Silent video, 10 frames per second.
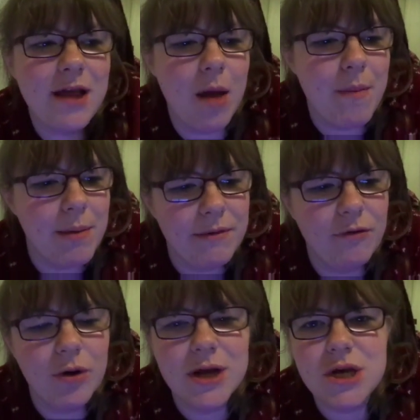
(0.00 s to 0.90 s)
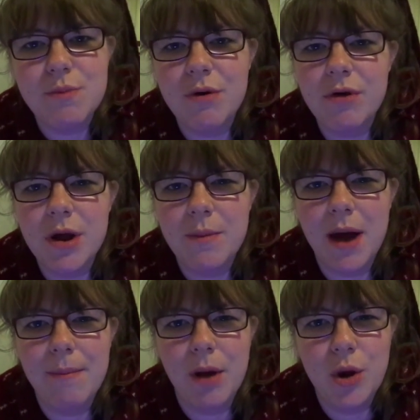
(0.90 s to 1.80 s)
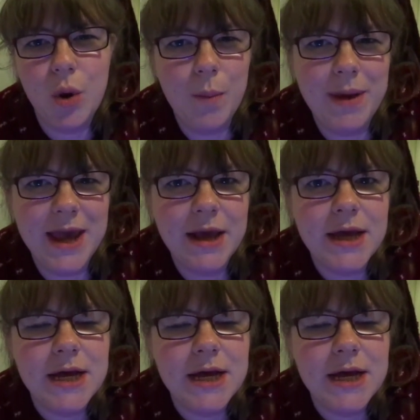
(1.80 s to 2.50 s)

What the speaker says: I might be vlogging tomorrow, but I might not be,